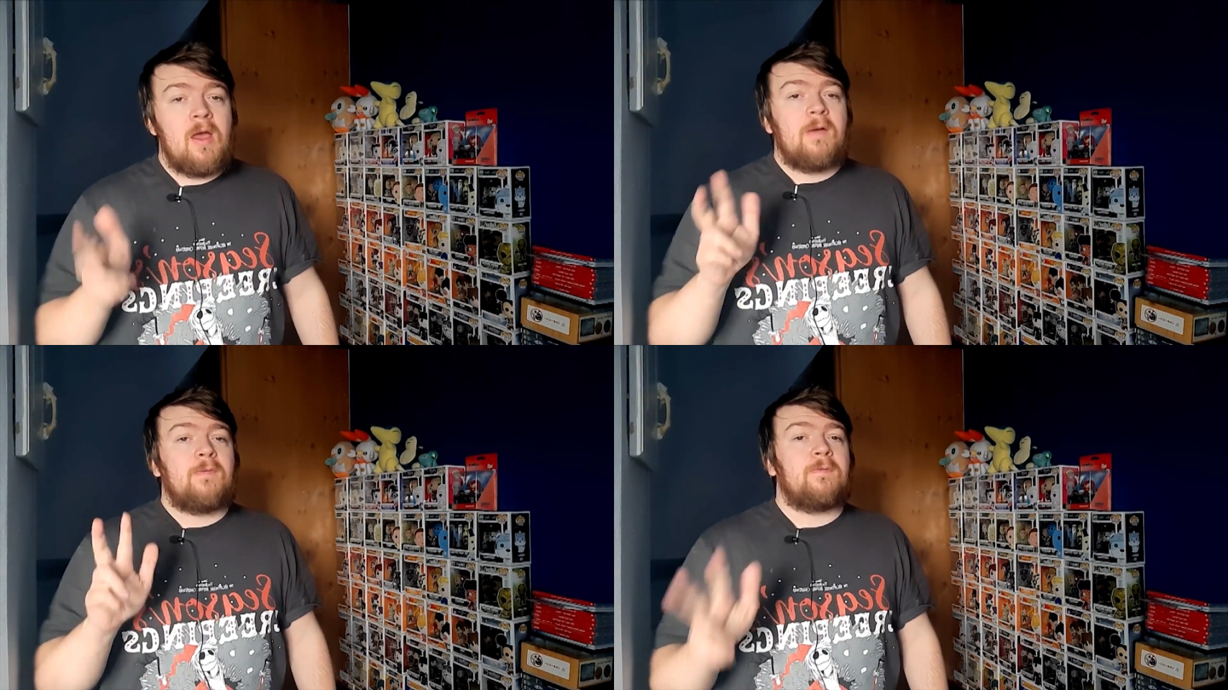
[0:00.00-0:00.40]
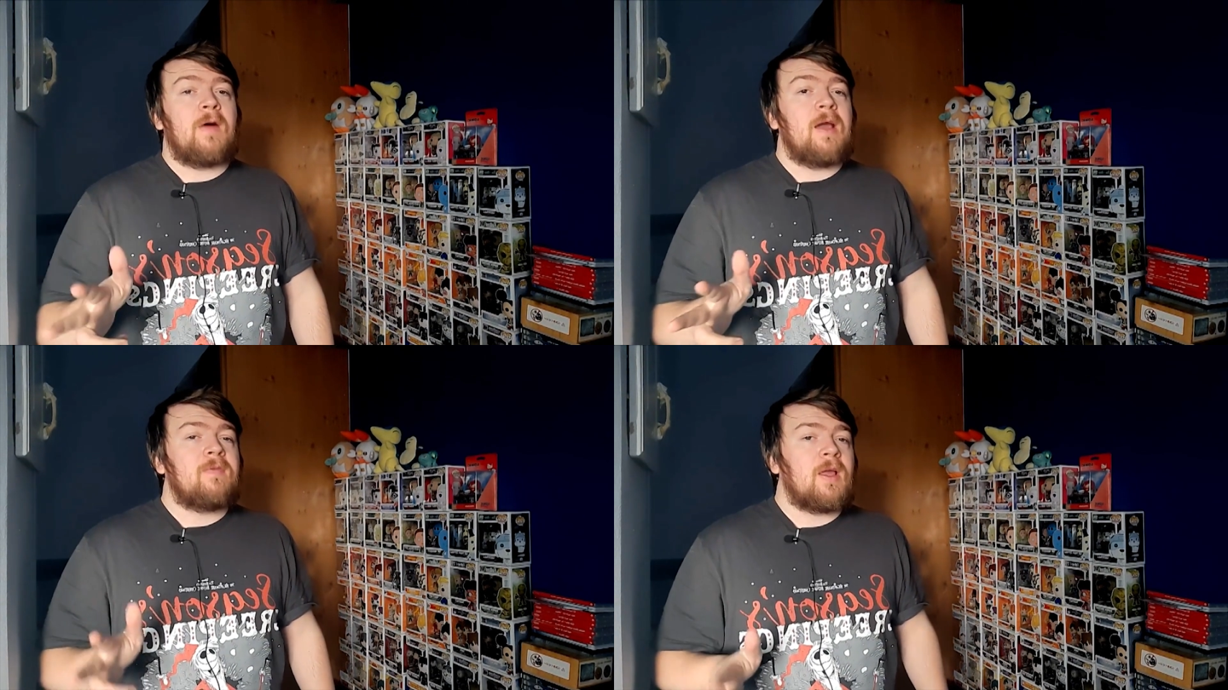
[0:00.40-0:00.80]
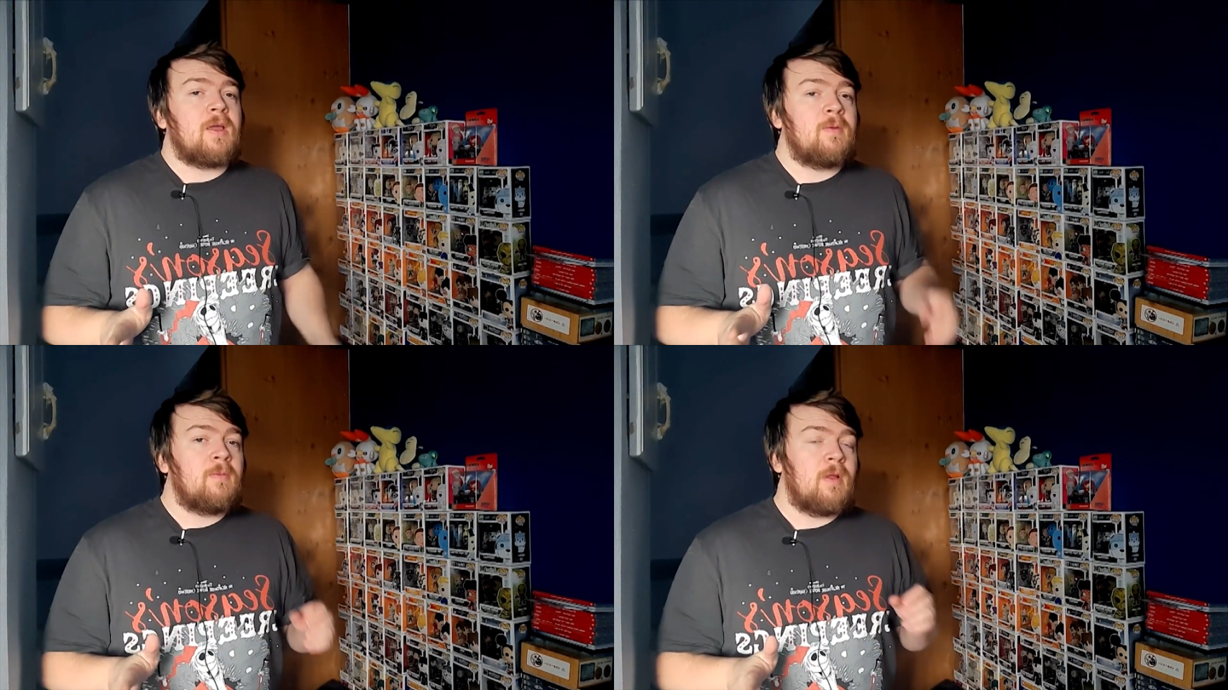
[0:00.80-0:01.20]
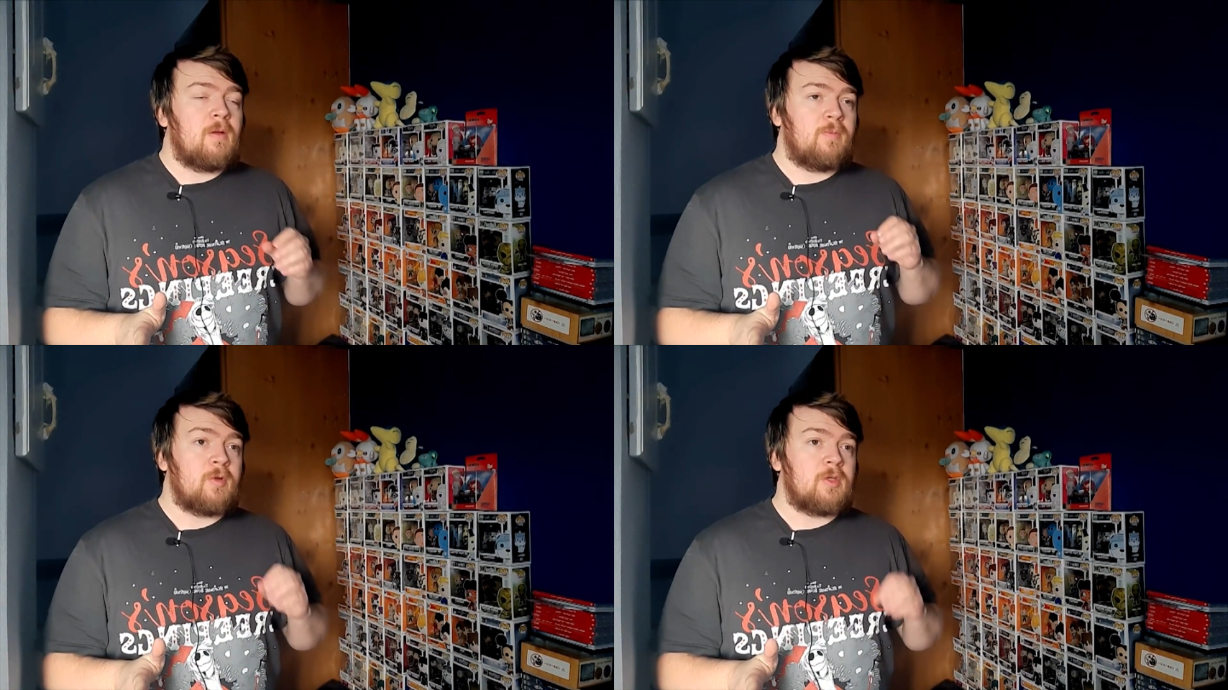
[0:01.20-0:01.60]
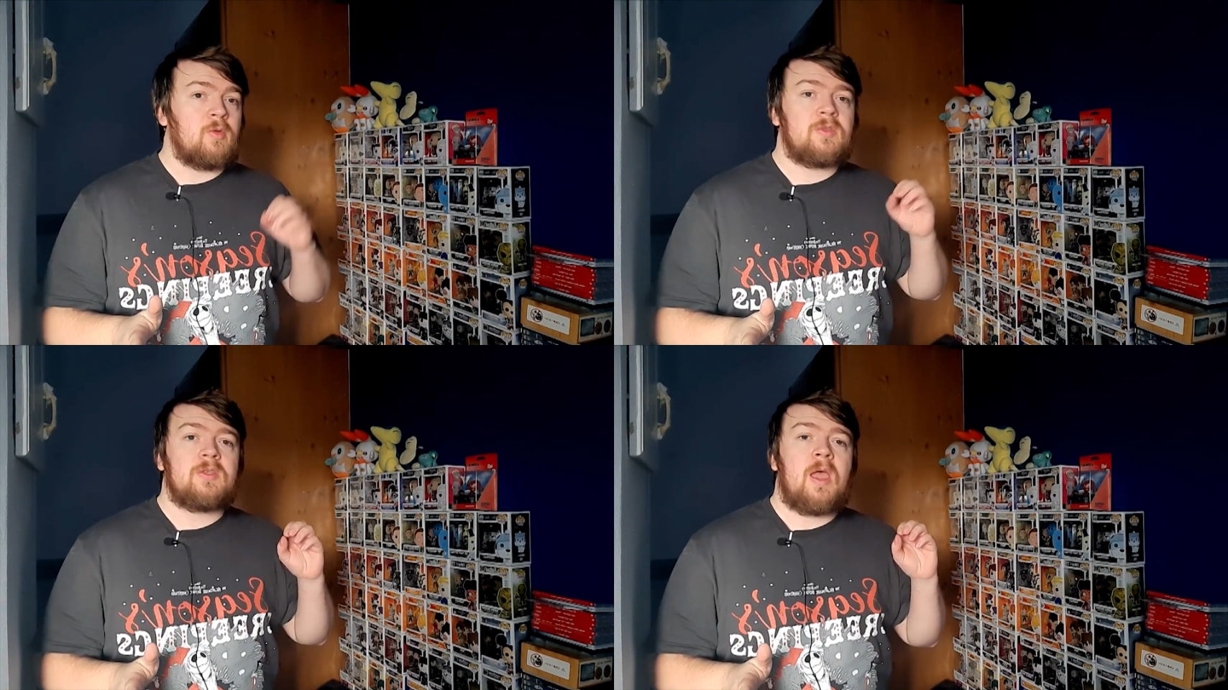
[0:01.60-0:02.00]
5 that can
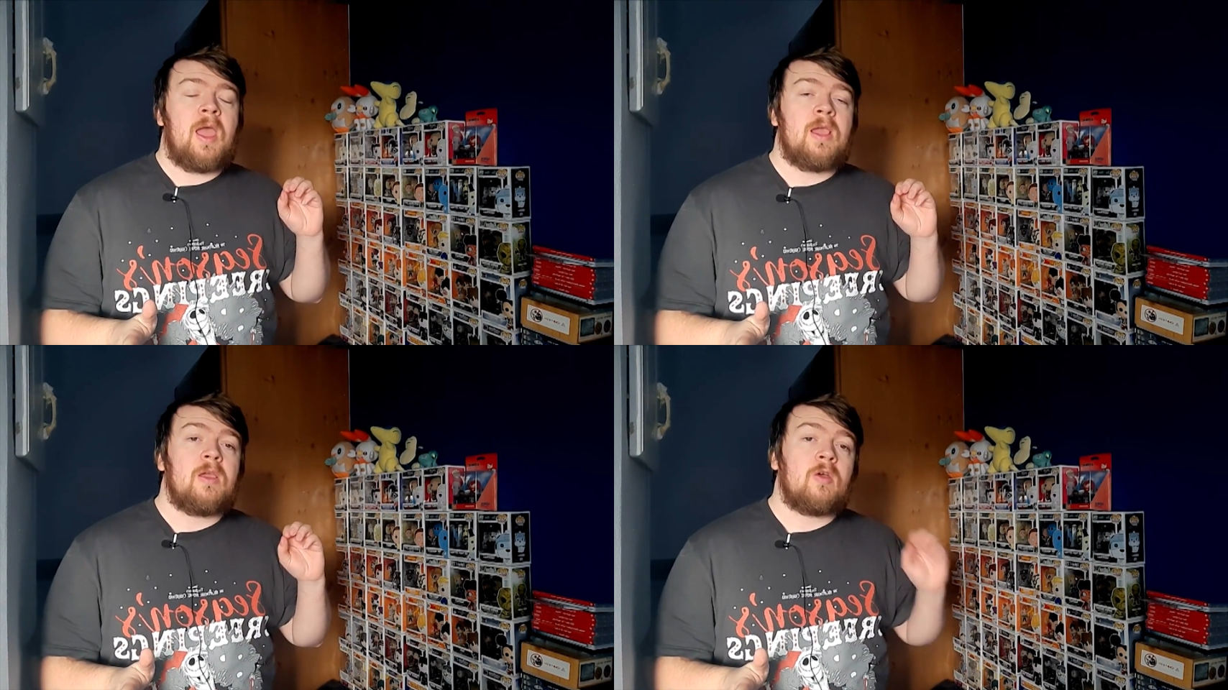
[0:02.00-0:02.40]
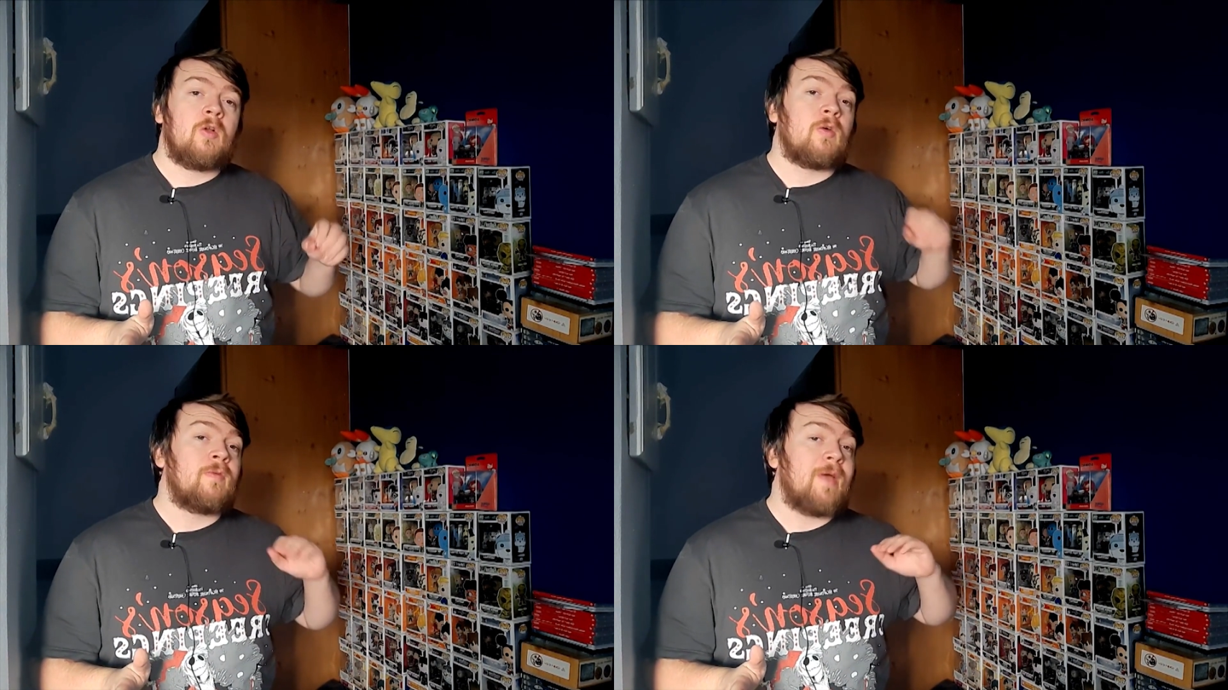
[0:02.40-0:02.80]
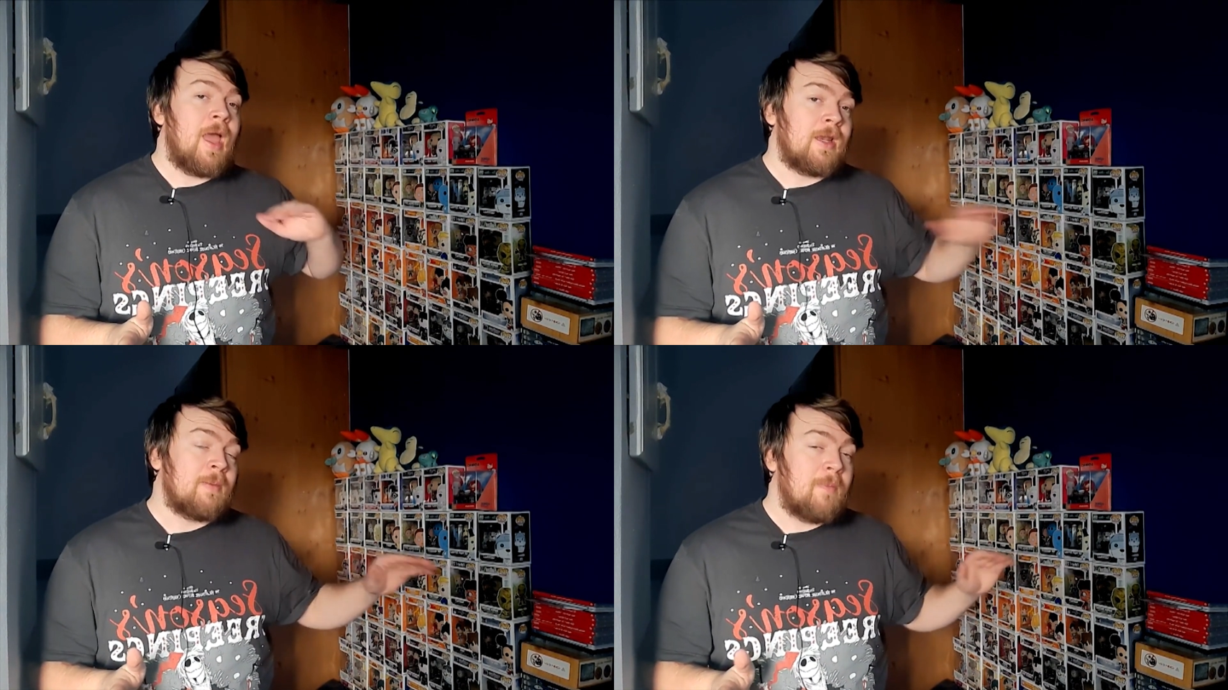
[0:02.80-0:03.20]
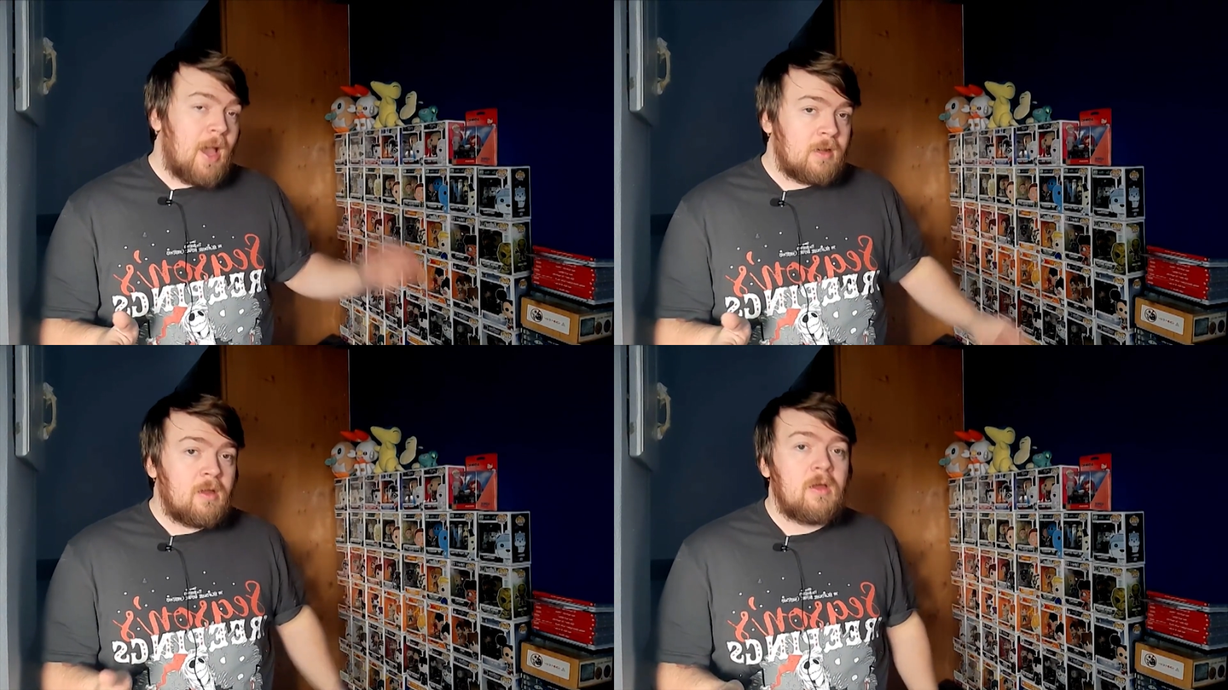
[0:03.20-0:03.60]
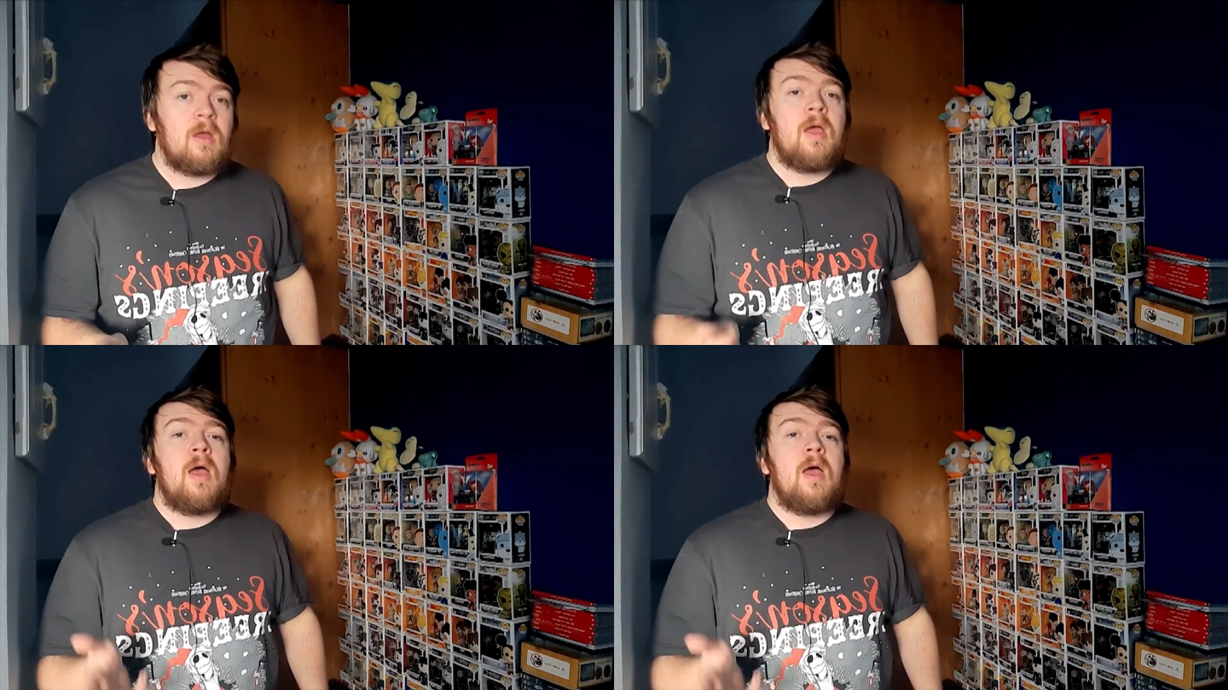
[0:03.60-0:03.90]
produce a colour of any mana,